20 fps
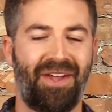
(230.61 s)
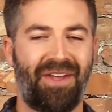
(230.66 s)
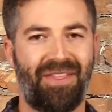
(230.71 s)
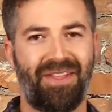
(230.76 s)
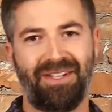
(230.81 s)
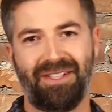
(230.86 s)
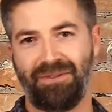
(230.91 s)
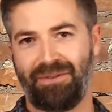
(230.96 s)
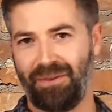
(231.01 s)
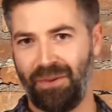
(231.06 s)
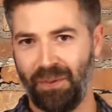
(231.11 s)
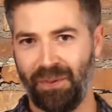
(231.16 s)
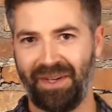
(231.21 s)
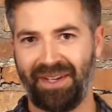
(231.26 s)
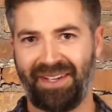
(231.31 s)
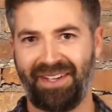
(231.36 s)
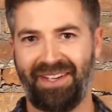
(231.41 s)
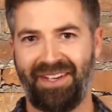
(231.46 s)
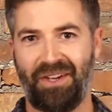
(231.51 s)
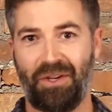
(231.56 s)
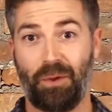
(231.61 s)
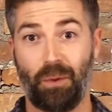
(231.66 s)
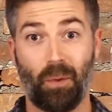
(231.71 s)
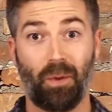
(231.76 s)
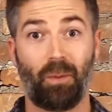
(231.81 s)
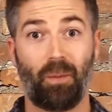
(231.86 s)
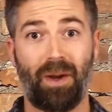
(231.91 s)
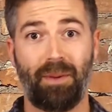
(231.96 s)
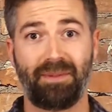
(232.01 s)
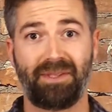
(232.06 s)
that is viewing
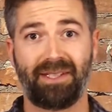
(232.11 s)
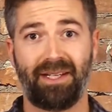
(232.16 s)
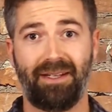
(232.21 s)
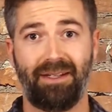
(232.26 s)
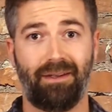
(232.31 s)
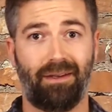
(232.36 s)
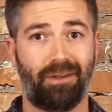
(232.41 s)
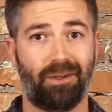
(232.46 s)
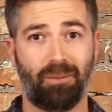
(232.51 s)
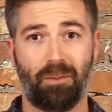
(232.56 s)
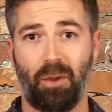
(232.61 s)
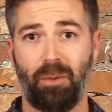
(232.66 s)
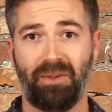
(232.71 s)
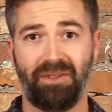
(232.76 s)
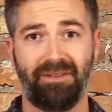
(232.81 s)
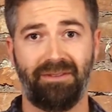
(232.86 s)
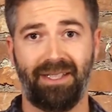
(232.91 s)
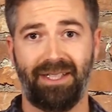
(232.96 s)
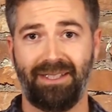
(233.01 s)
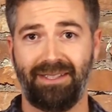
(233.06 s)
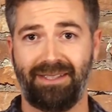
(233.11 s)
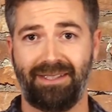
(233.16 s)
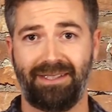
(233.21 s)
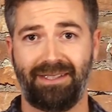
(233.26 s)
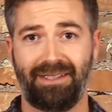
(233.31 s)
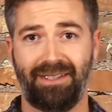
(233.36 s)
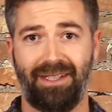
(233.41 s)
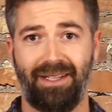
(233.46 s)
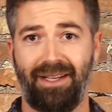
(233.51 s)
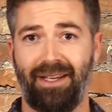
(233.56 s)
your website on their mobile
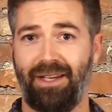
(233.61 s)
device.